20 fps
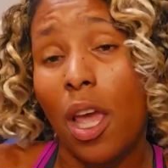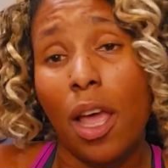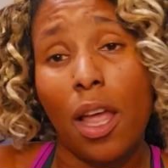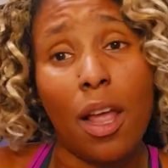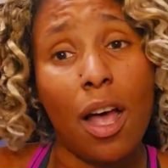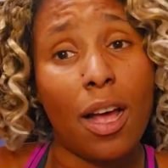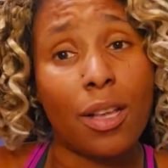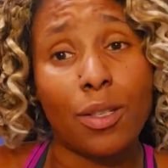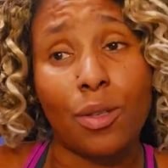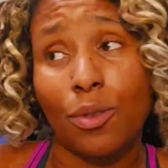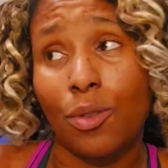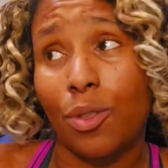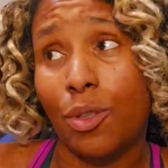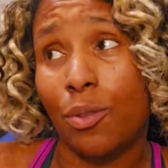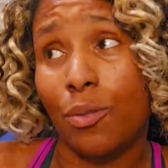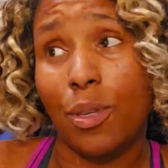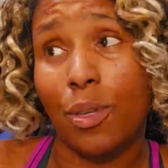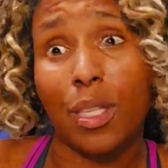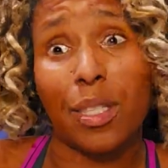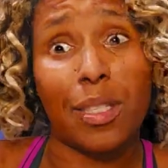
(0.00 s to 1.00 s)
And also,
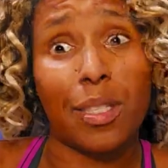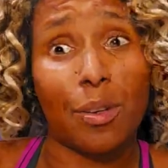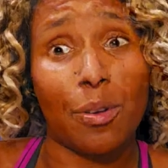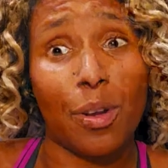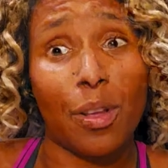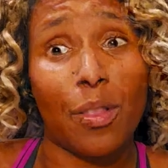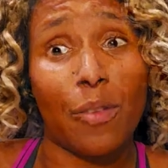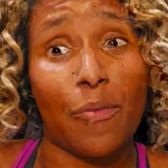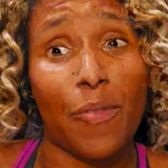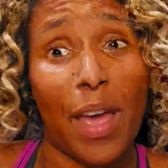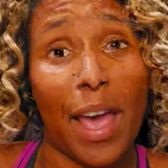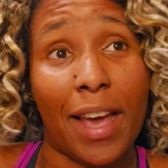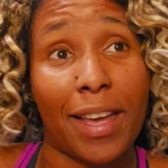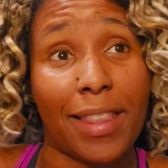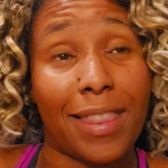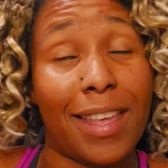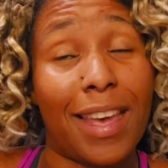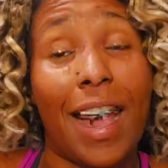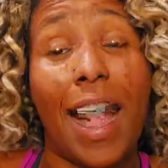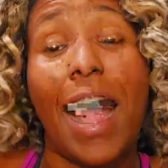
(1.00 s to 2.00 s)
too, considering the fact
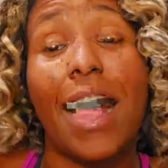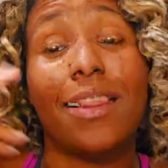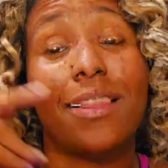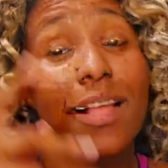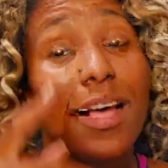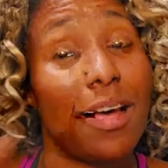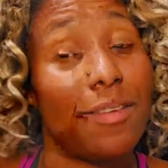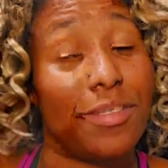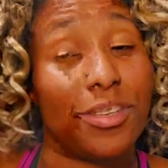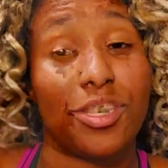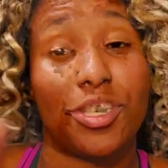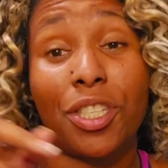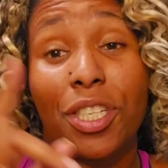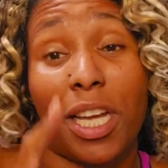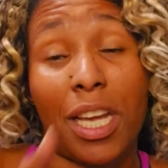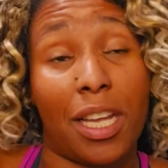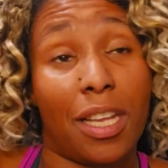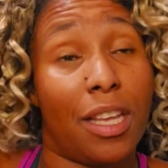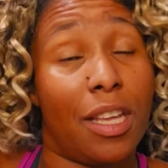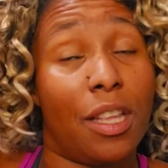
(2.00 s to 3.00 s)
that I love this
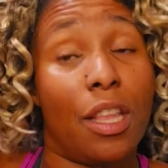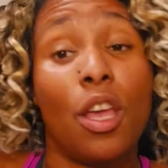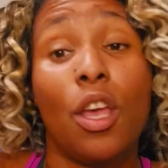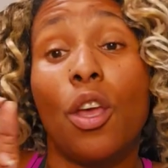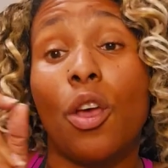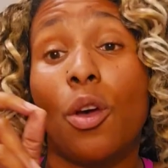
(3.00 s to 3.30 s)
Shannon